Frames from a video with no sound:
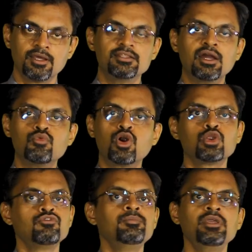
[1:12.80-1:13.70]
Now
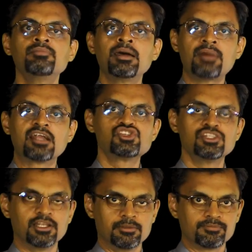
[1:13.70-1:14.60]
what do we mean by
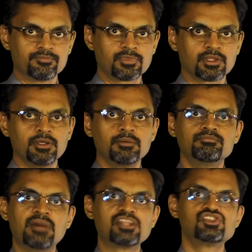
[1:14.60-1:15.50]
marginal?
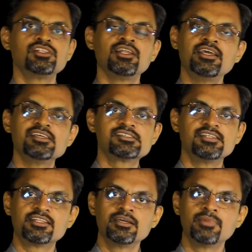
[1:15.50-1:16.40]
Marginal is
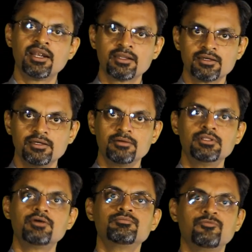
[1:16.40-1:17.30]
nothing but
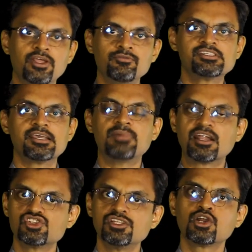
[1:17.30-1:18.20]
when we say
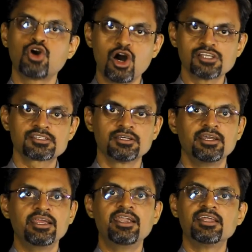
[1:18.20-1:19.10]
marginal cost,
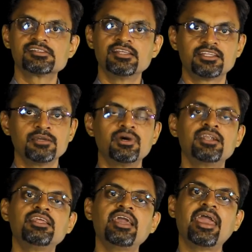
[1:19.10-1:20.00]
it is nothing
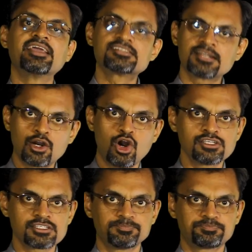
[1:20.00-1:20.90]
but the extra
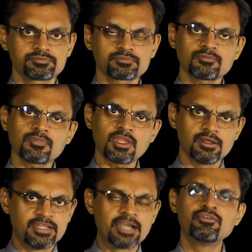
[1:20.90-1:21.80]
cost
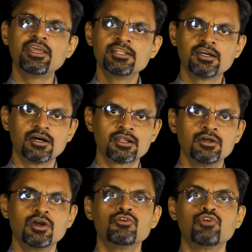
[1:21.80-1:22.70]
that we
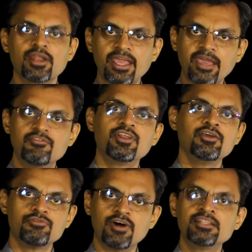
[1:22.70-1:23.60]
incur for
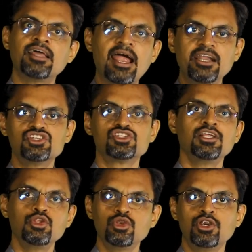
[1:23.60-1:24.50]
every one
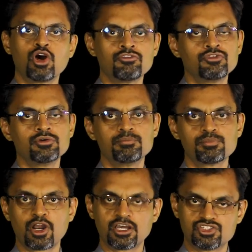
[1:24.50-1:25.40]
additional unit of
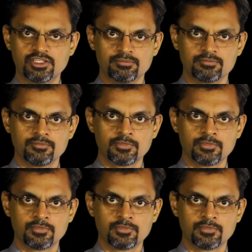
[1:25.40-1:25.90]
production.